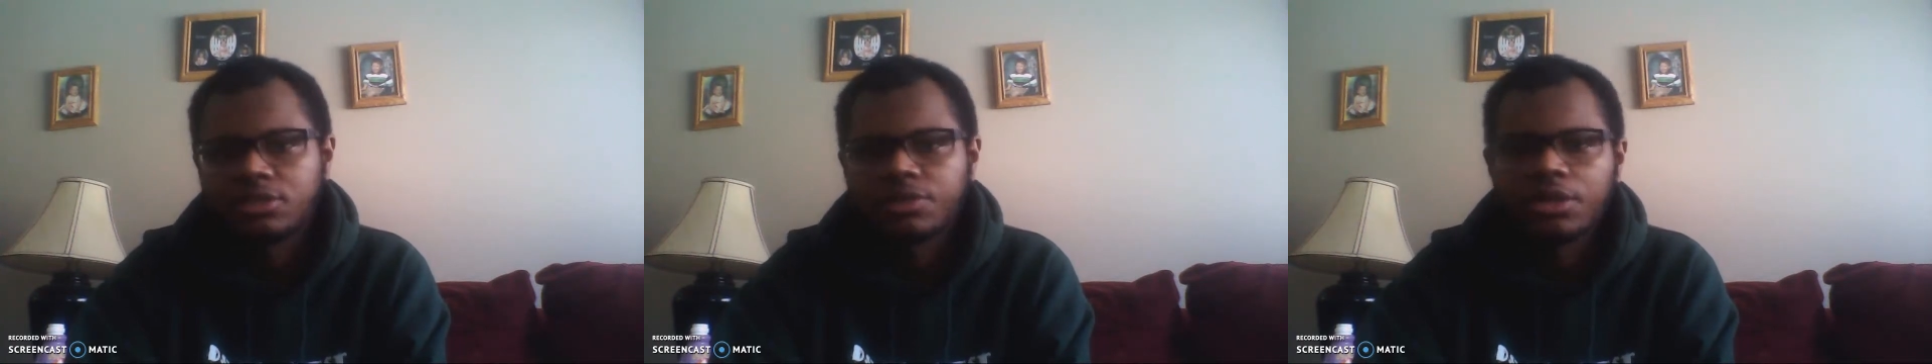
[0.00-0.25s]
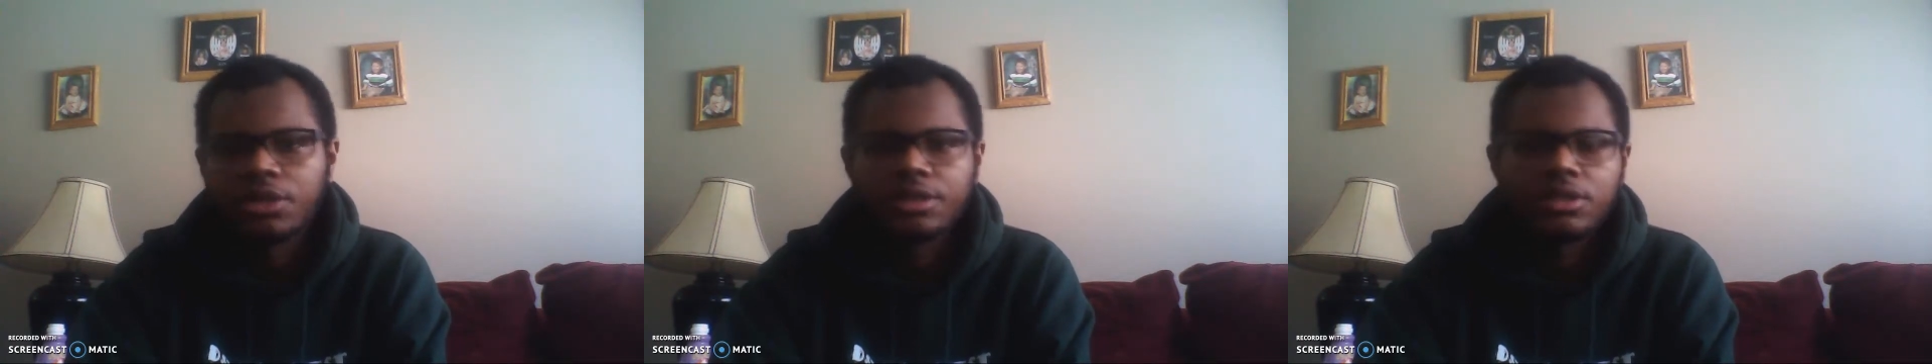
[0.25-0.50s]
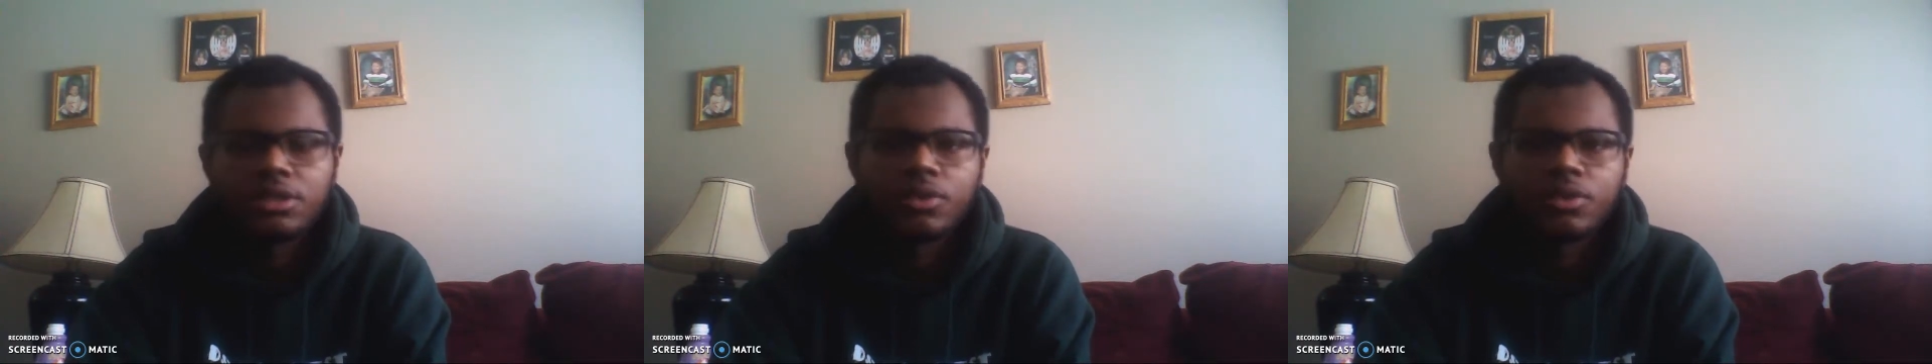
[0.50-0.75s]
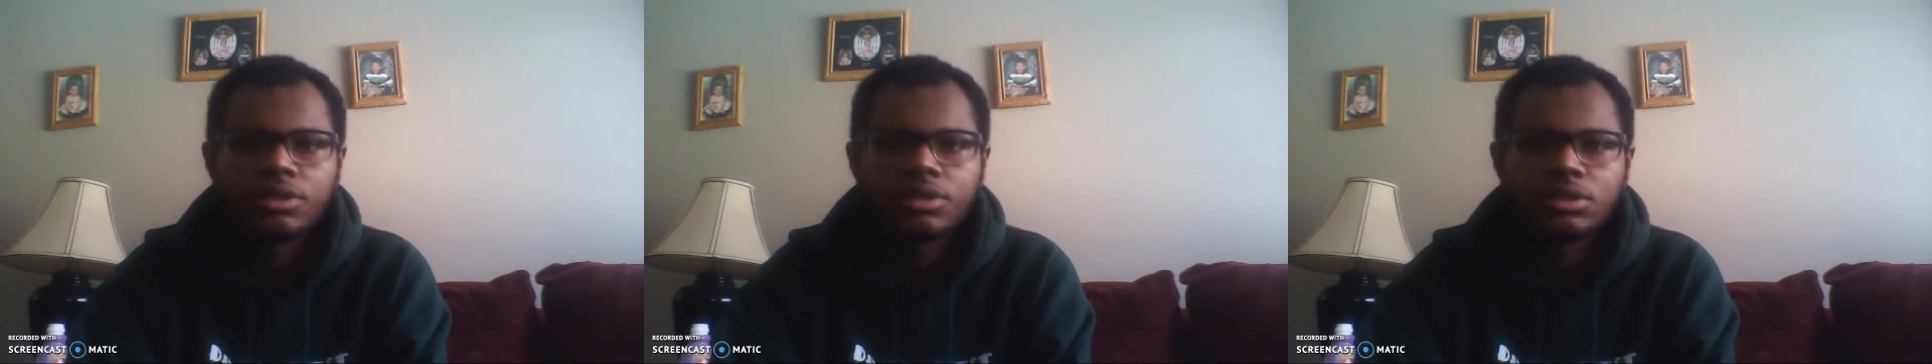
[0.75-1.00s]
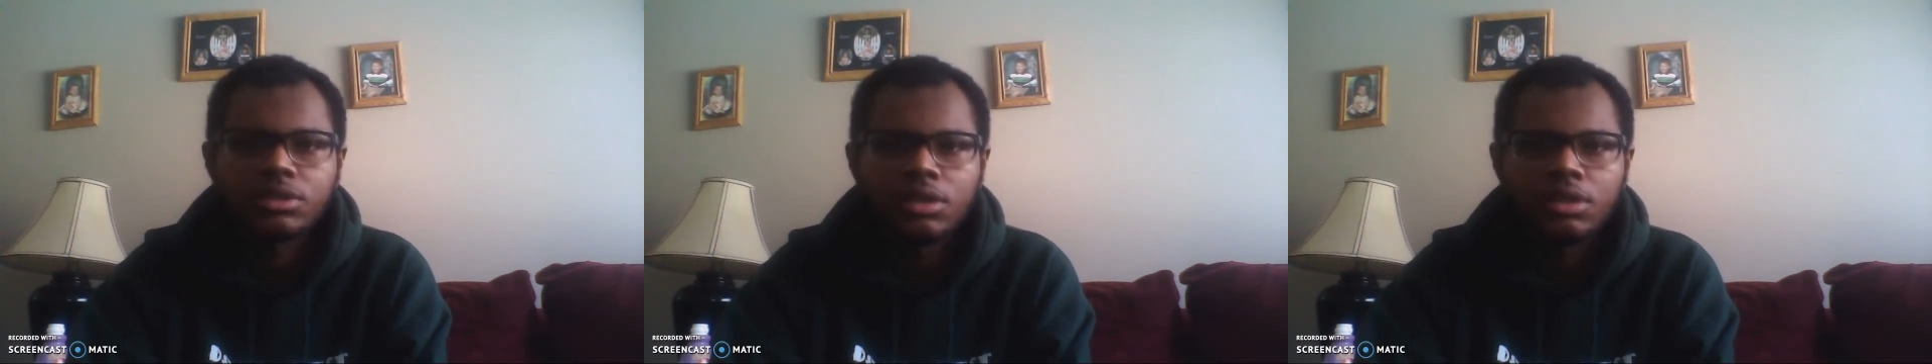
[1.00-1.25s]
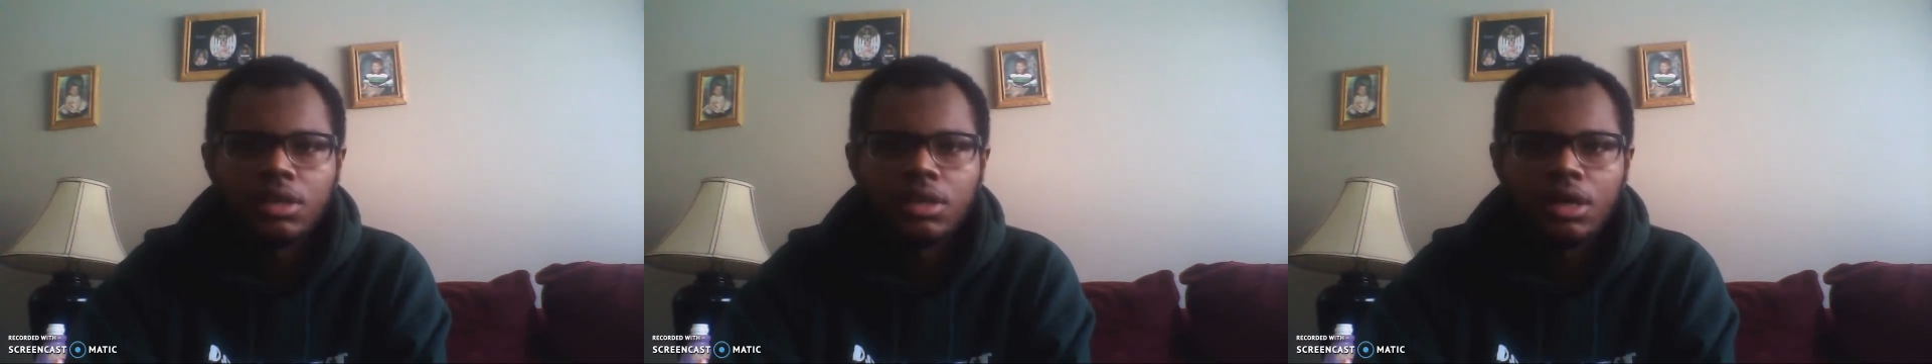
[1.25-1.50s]
regarding the course
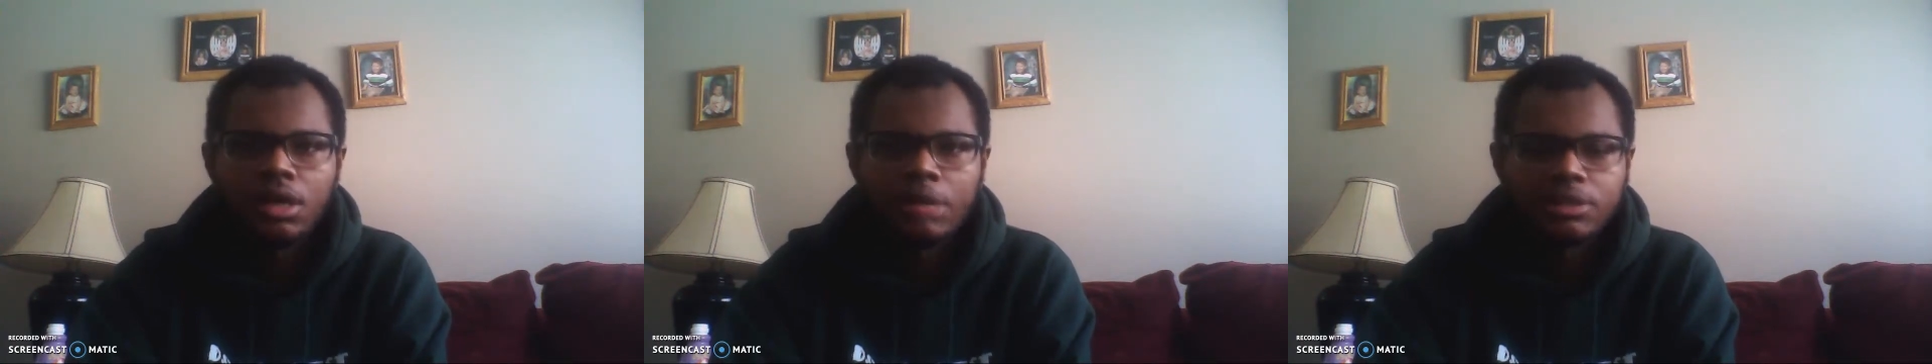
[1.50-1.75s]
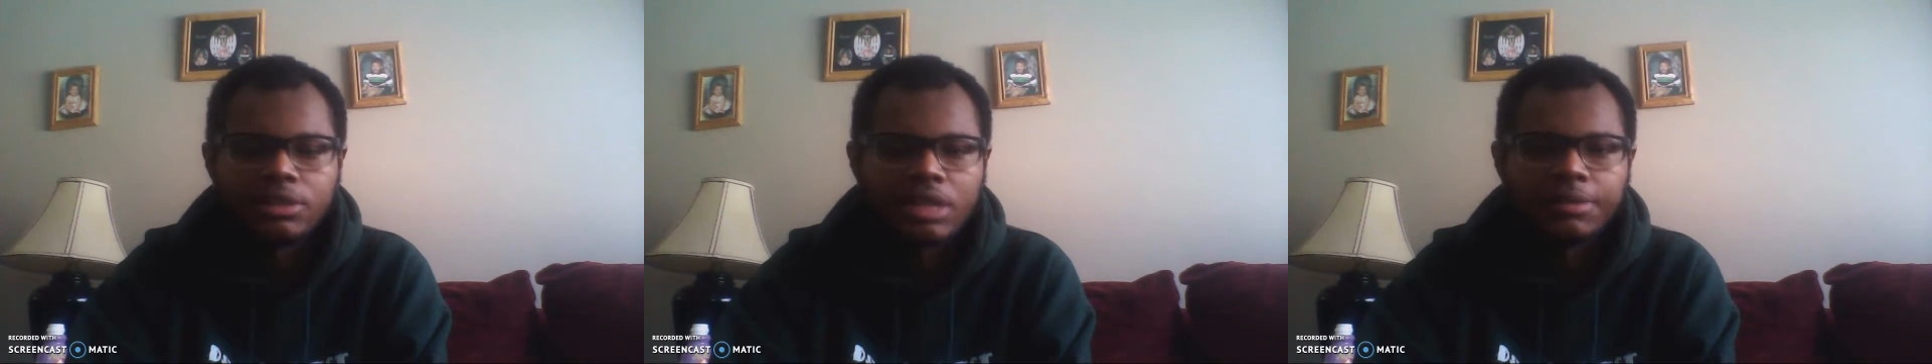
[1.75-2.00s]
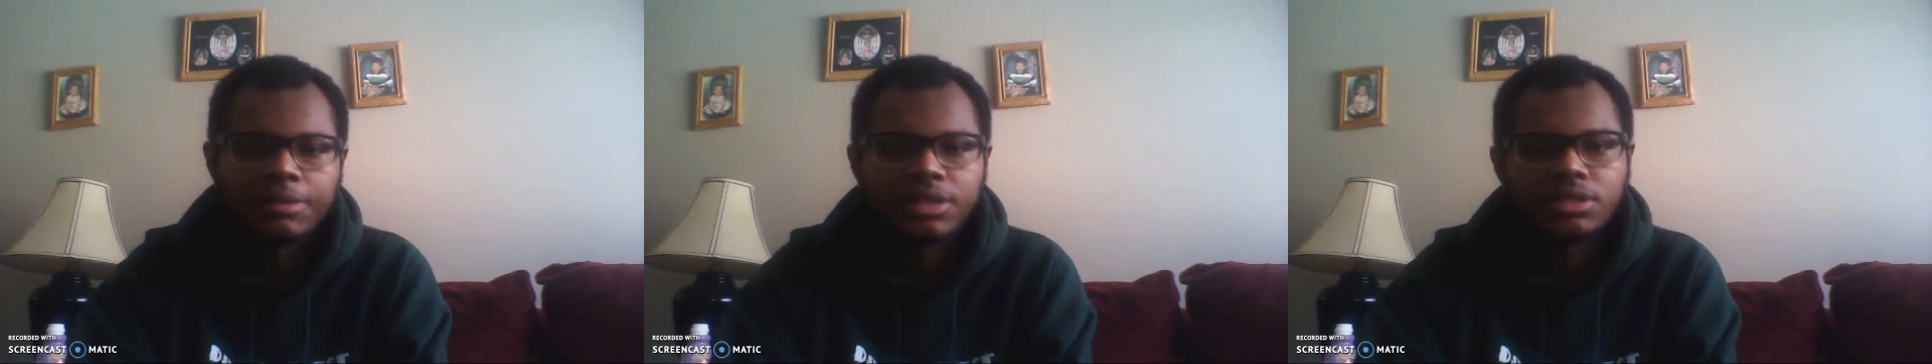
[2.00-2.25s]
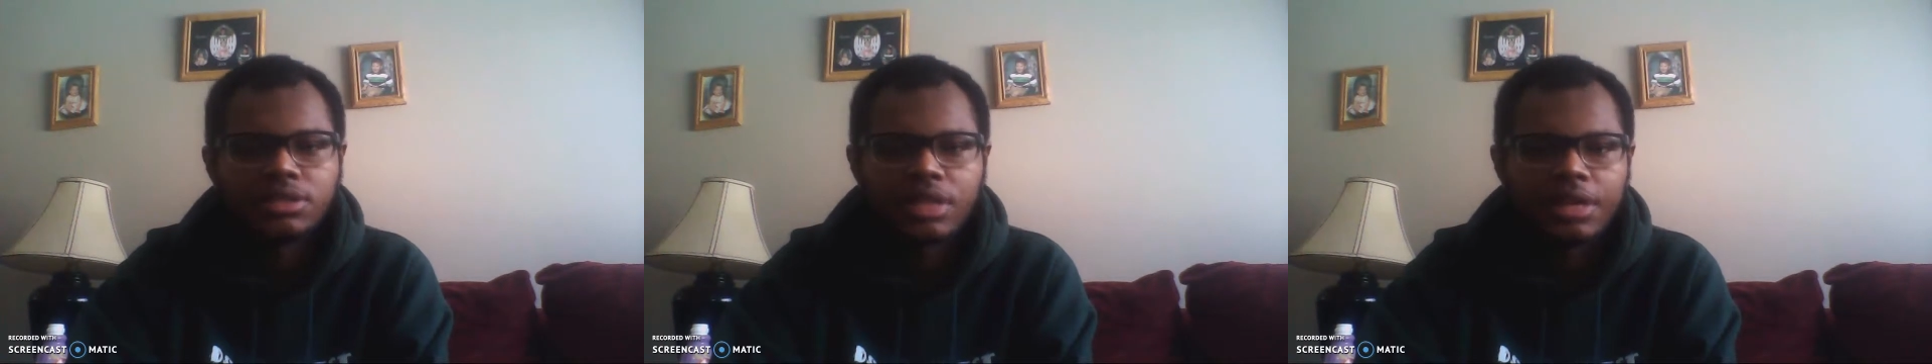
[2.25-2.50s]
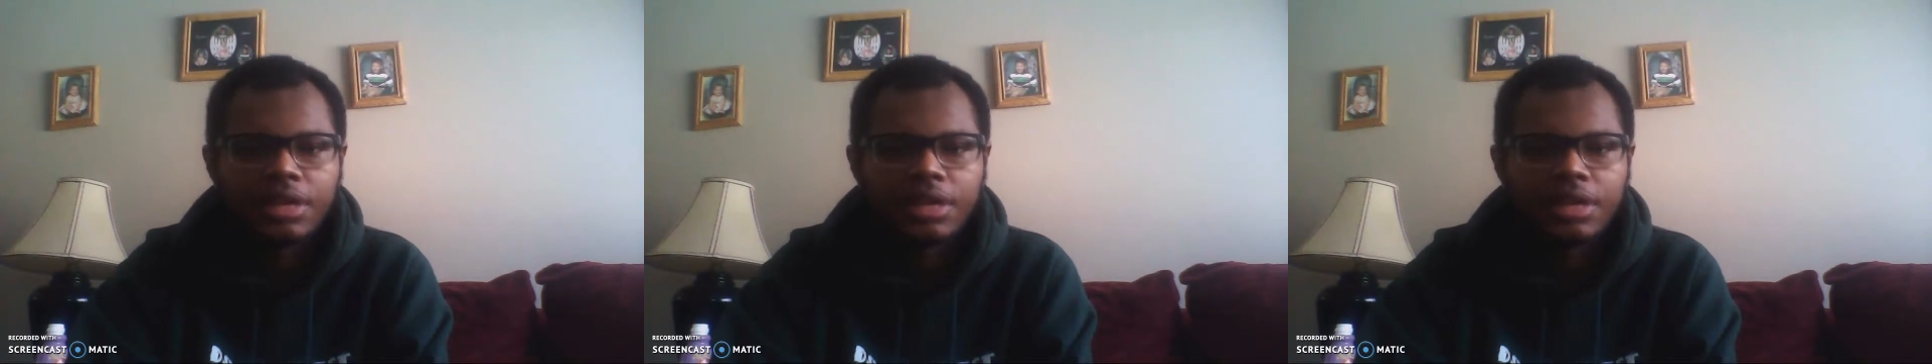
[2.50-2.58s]
is not much.